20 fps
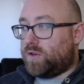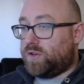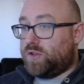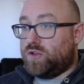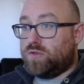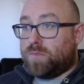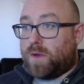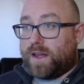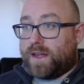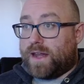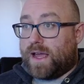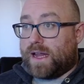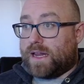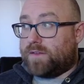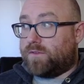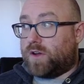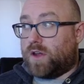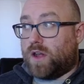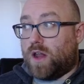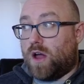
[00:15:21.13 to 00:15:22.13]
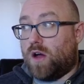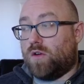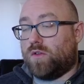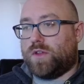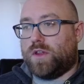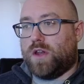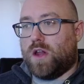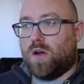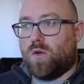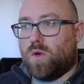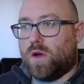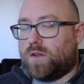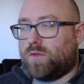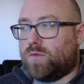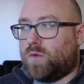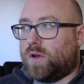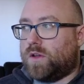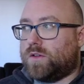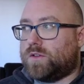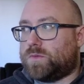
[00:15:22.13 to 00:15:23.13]
might not even know
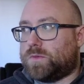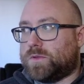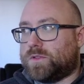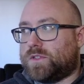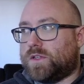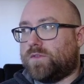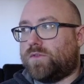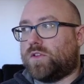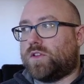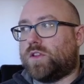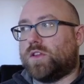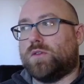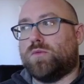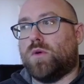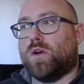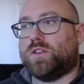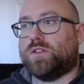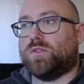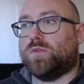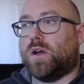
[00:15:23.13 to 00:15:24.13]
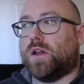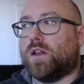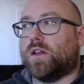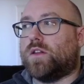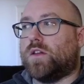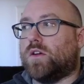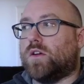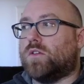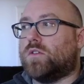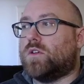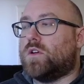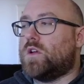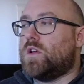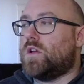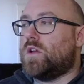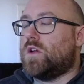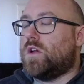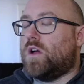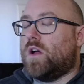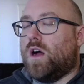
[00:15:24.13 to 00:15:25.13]
what specifically what you want to do.
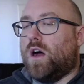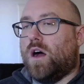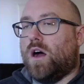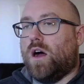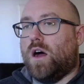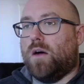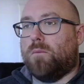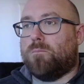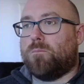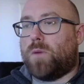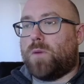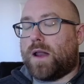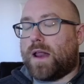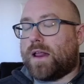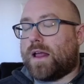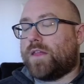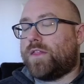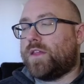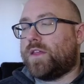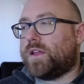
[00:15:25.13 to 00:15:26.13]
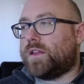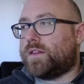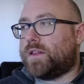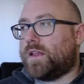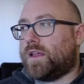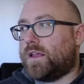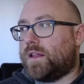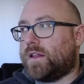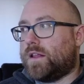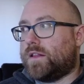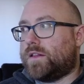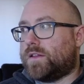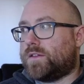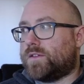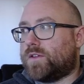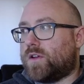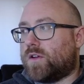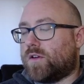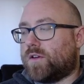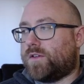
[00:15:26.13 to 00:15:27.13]
But I think it
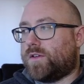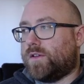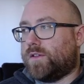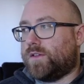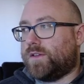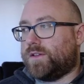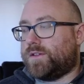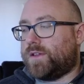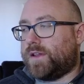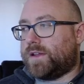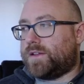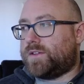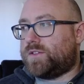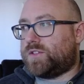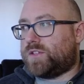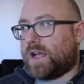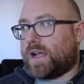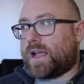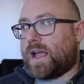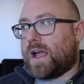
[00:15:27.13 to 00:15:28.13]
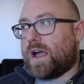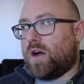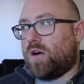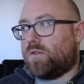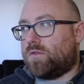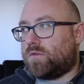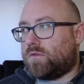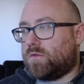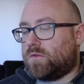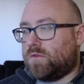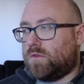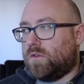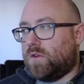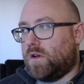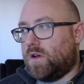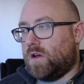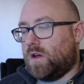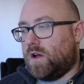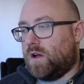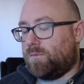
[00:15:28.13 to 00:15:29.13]
doesn't hurt to at least like check out
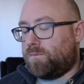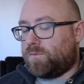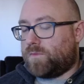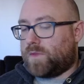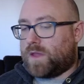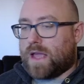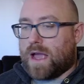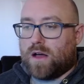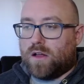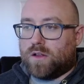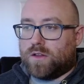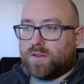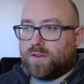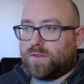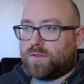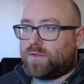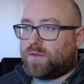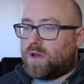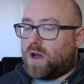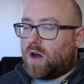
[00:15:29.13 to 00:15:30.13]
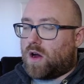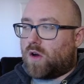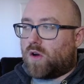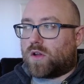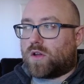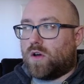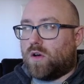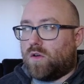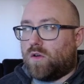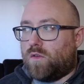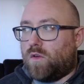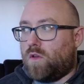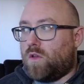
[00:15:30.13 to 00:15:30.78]
Colin's article,